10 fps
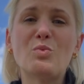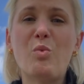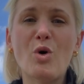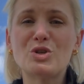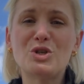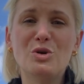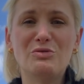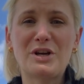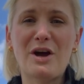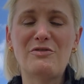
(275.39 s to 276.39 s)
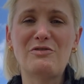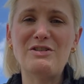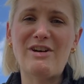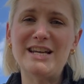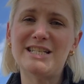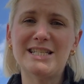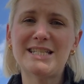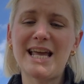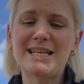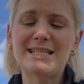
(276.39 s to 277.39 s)
what your recovery rate is,
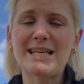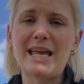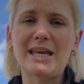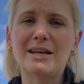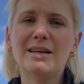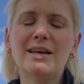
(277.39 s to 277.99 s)
is saying.